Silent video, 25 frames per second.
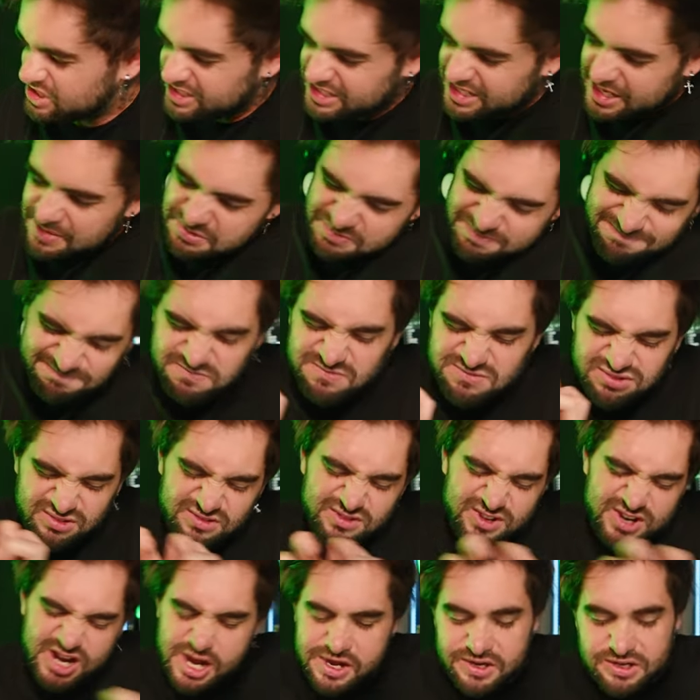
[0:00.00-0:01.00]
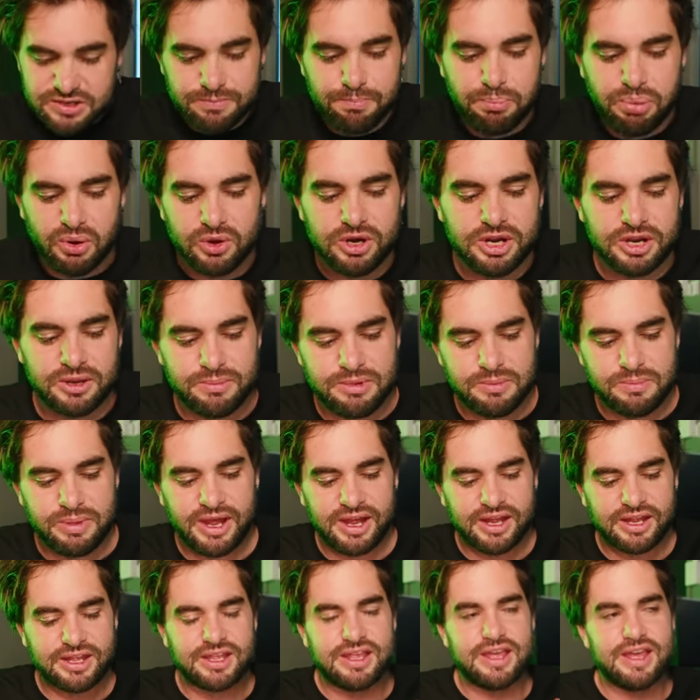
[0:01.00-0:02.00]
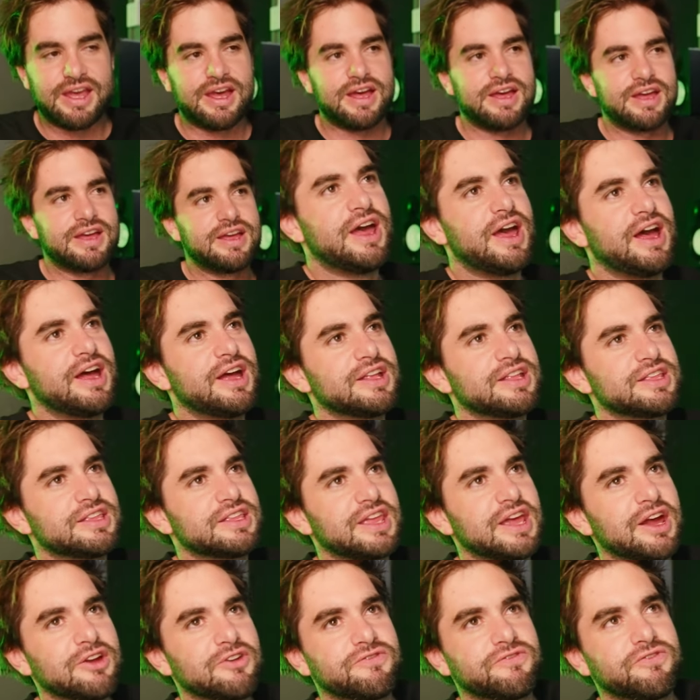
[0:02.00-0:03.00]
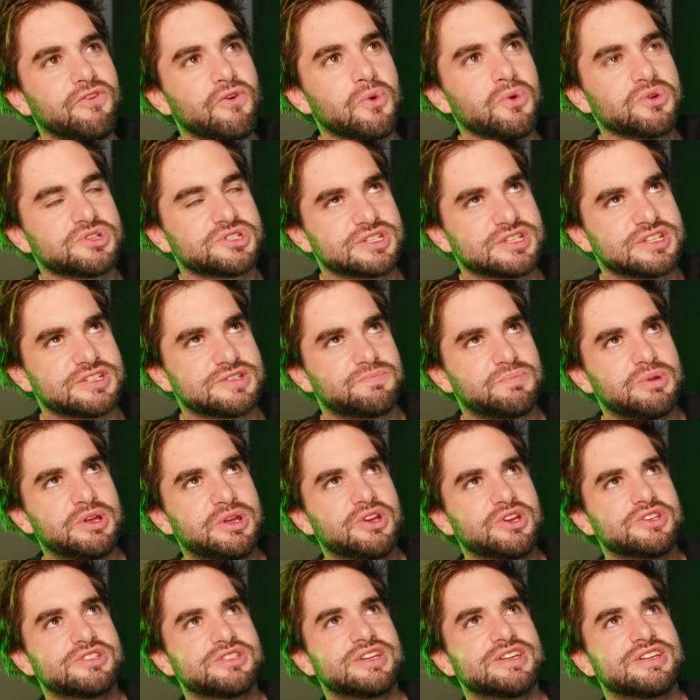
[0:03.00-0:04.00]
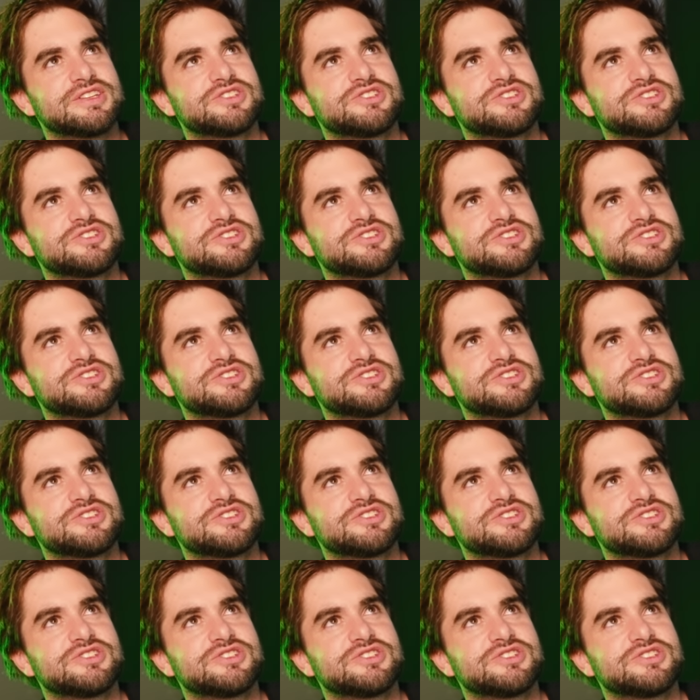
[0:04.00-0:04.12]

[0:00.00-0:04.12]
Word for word: keeps pulling me back here. And that force is because it is